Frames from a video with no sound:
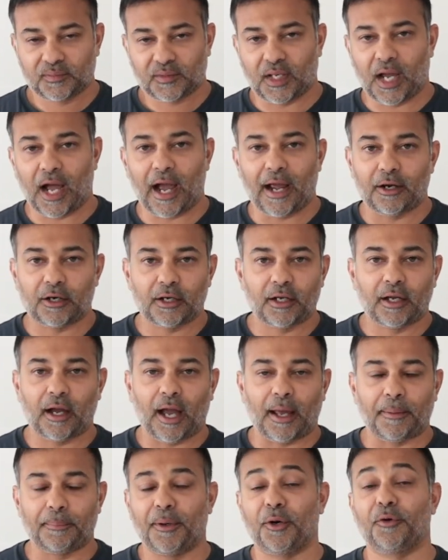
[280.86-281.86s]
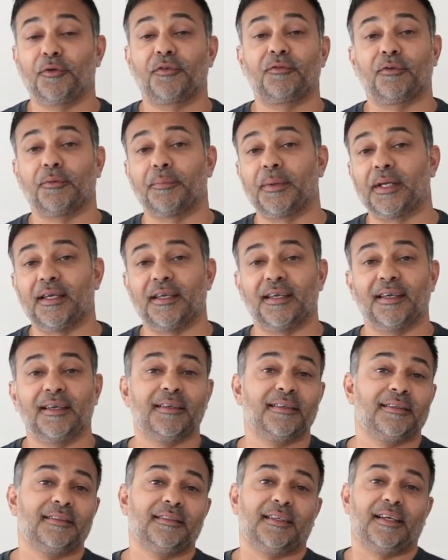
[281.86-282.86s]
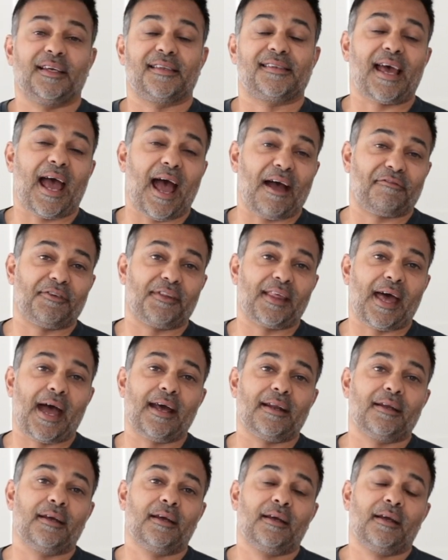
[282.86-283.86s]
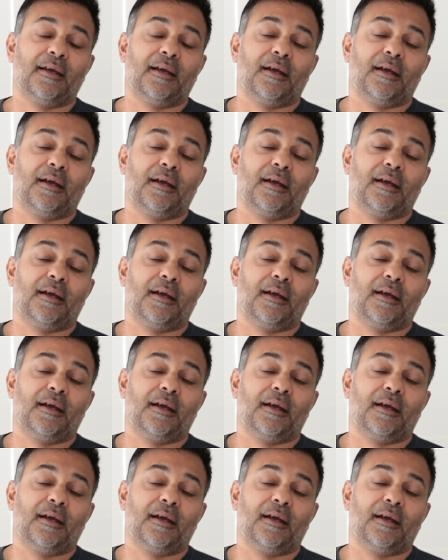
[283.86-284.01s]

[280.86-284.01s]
the higher guidepost for me is half of that